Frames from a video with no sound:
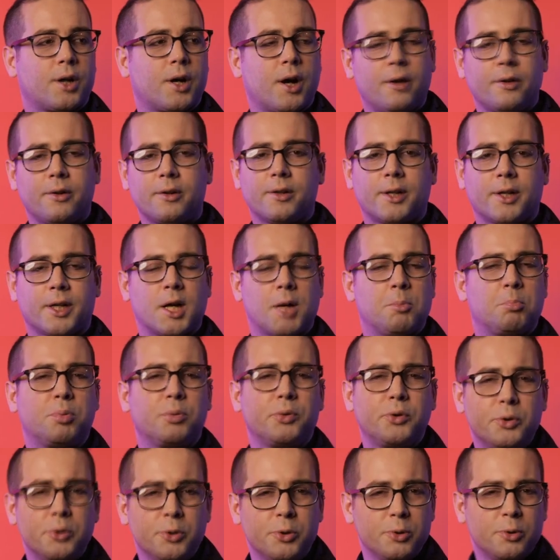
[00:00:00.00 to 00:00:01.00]
color, like a
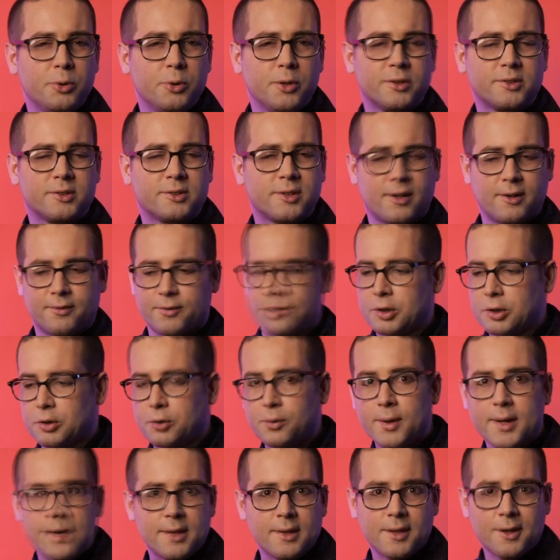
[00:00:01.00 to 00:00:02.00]
blue instead of a
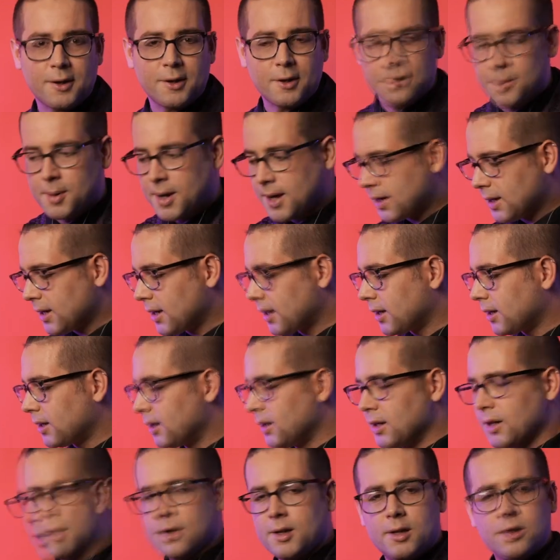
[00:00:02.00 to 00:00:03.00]
green that you're making,
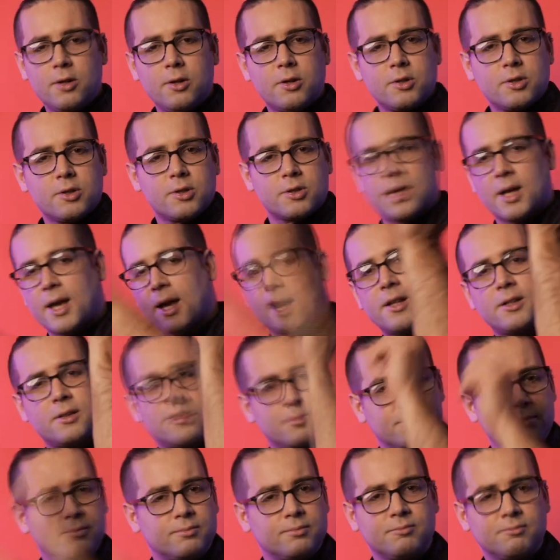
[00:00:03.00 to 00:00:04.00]
you can just hand
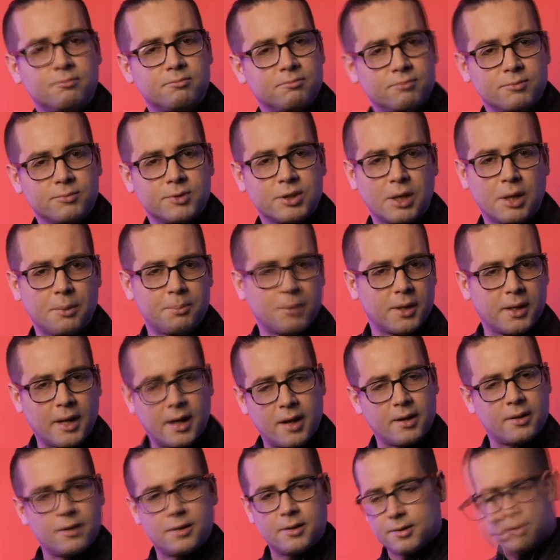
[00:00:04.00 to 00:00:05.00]
them something
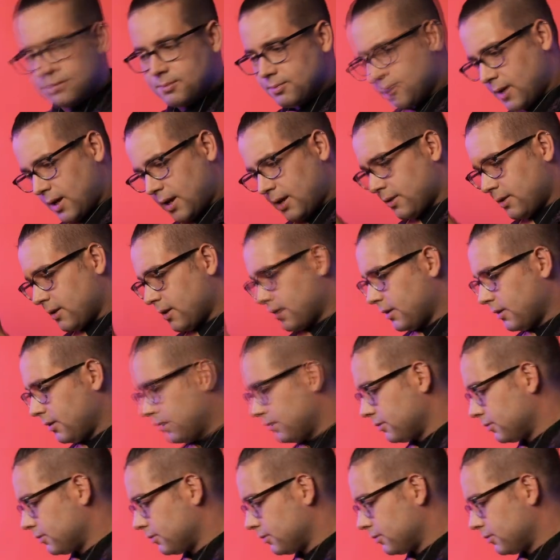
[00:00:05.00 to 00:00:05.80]
out of the